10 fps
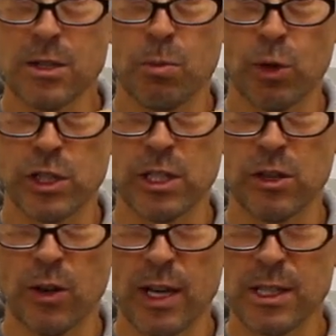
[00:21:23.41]
you're pushing,
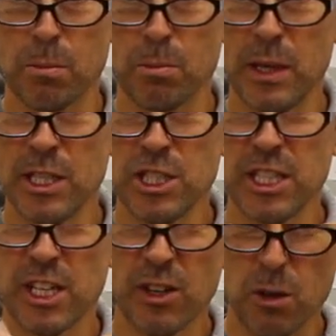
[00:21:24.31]
you end up
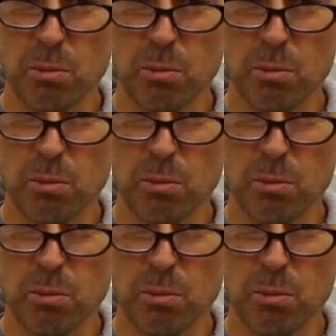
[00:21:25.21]
pinching here and you're